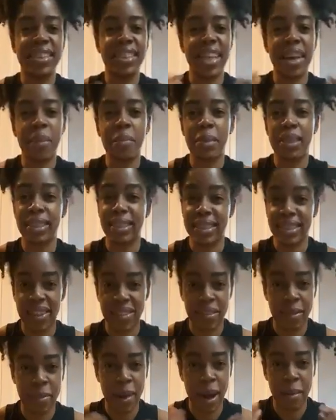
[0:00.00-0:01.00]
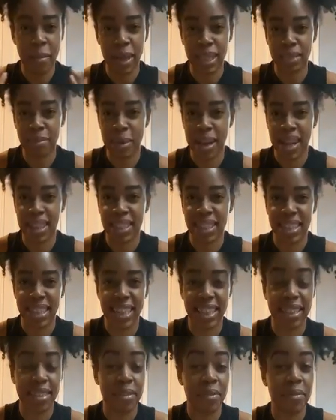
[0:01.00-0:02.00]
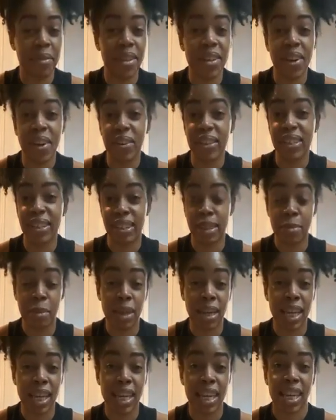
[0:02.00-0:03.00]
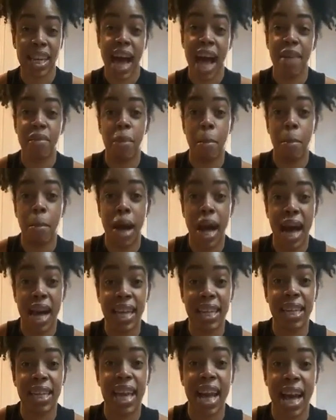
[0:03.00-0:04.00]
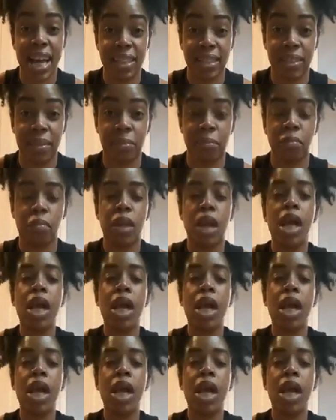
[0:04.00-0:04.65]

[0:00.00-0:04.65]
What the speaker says: Tell me some stuff about my spouse to get them, stimulated and have a mindgasm.